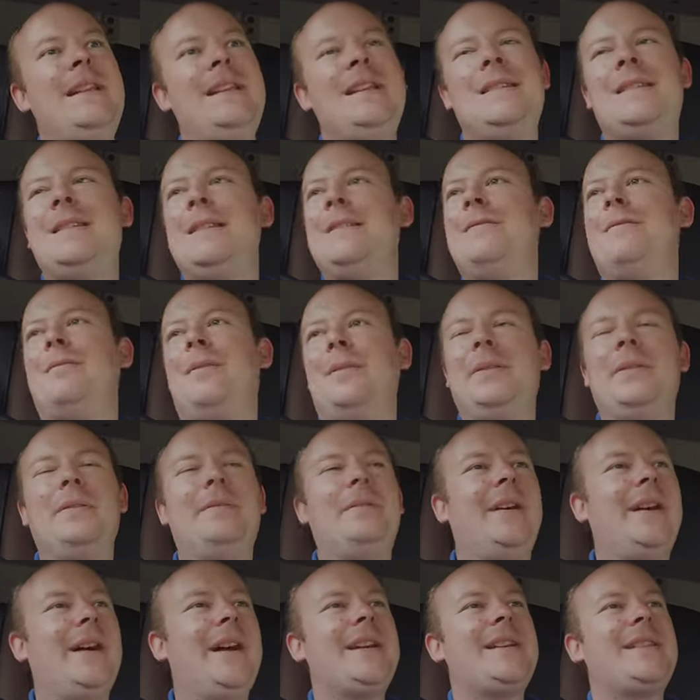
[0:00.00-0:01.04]
You really do wonder
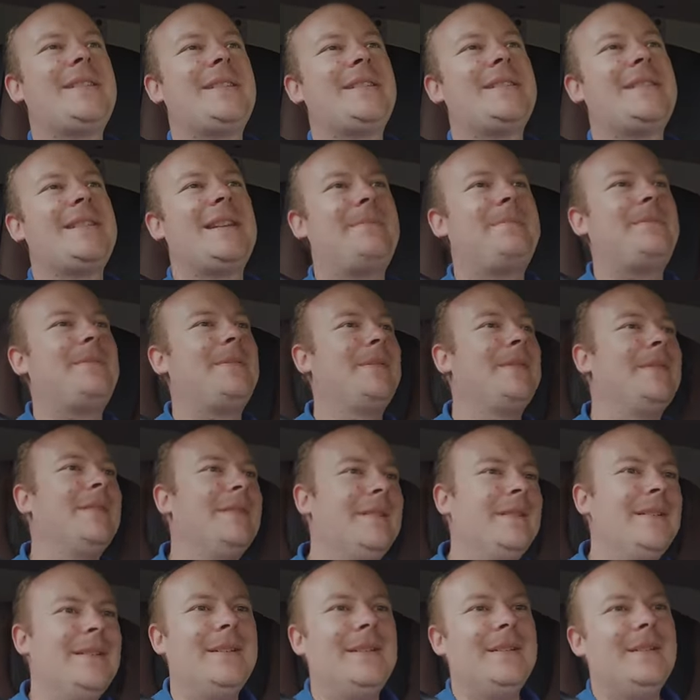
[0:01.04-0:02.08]
why accidents happen.
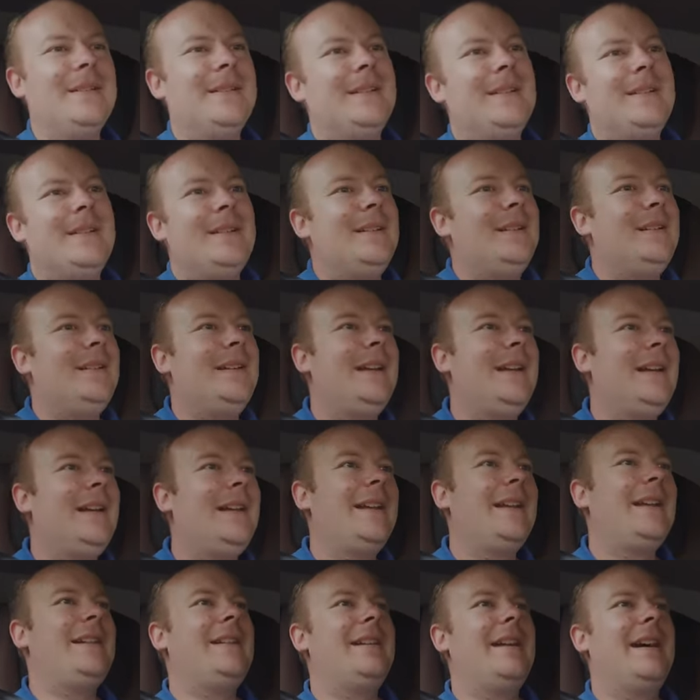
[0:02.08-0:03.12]

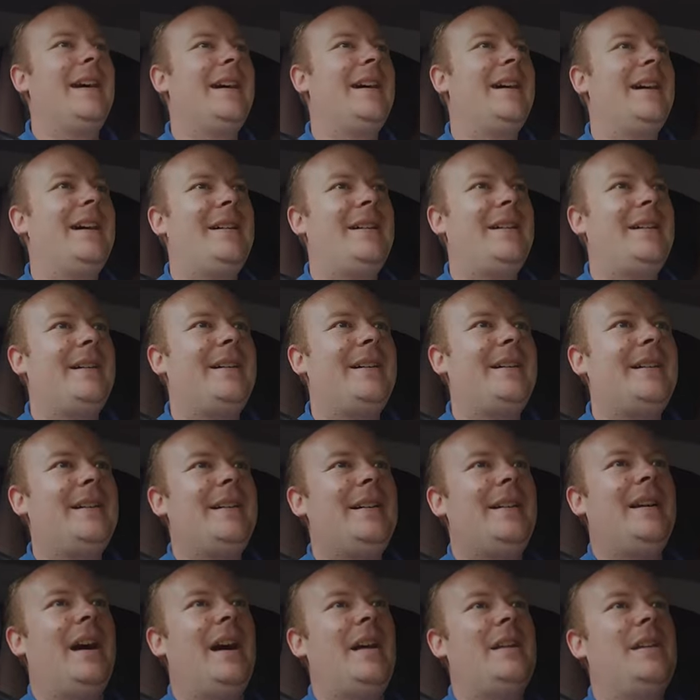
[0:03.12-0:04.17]
You
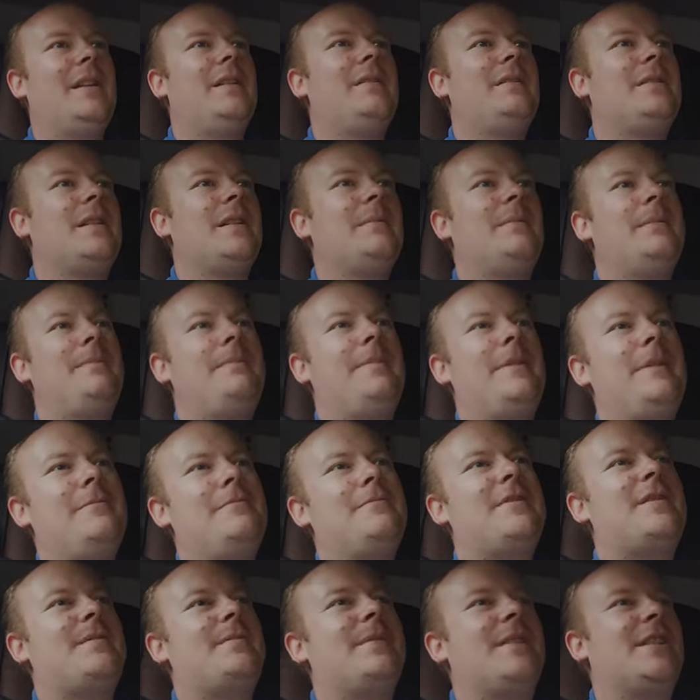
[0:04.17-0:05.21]
know, I know it could be
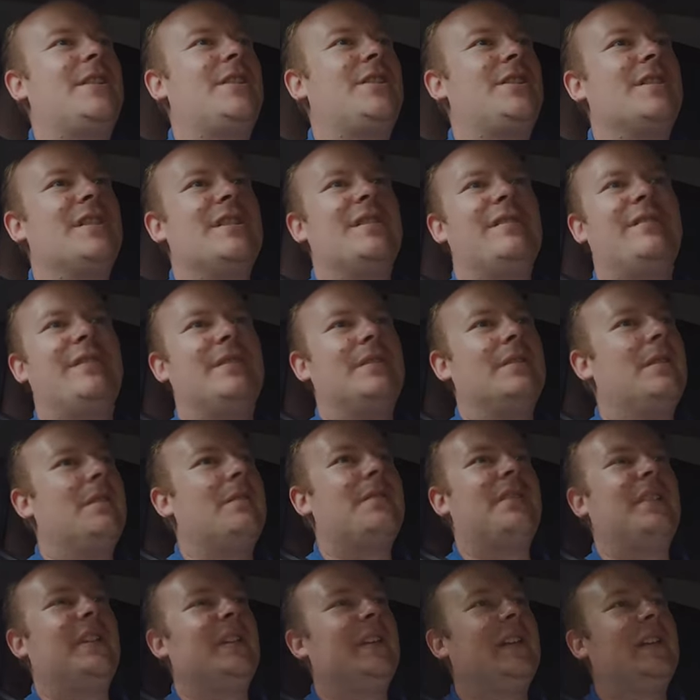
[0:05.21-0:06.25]
people switched off and not
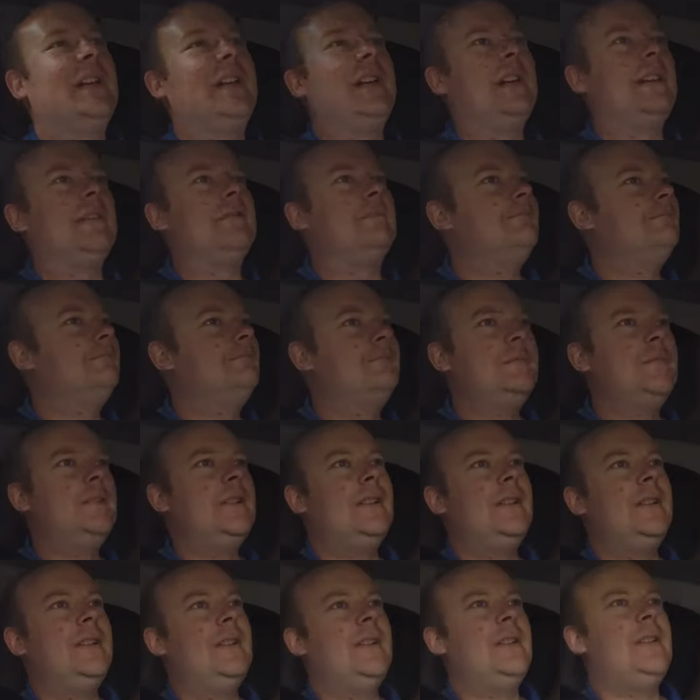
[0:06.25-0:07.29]

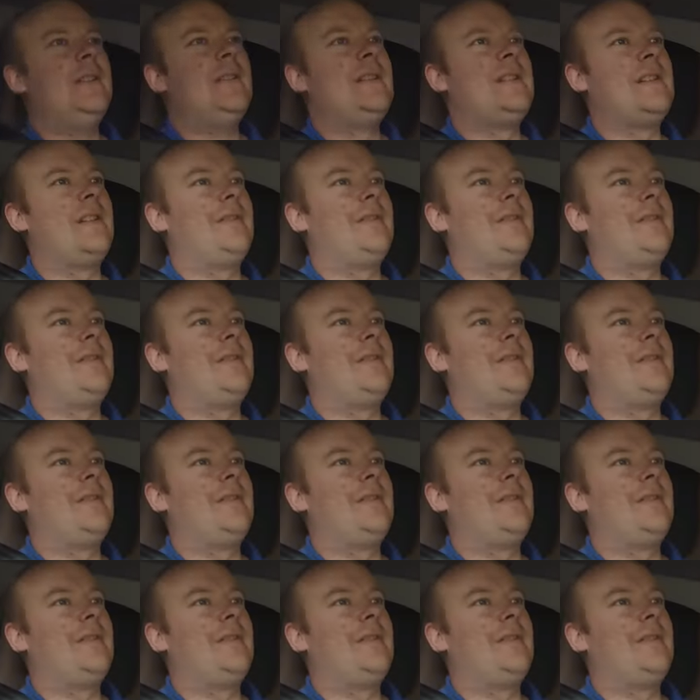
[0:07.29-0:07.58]
thinking.